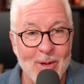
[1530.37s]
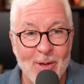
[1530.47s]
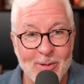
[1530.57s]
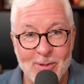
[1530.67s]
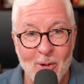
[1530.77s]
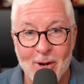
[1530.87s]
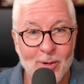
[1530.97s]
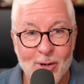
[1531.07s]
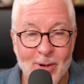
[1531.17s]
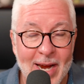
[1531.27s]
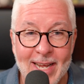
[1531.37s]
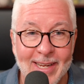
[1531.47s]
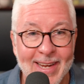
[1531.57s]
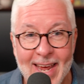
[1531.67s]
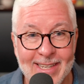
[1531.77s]
It's noise we're
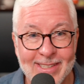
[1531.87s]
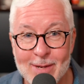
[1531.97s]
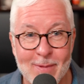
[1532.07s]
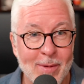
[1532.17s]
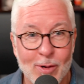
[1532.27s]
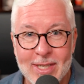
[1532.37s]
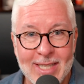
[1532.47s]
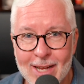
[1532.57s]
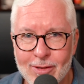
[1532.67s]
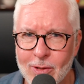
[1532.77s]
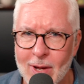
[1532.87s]
creating. Hey, Jim, I'm going to reach out to you.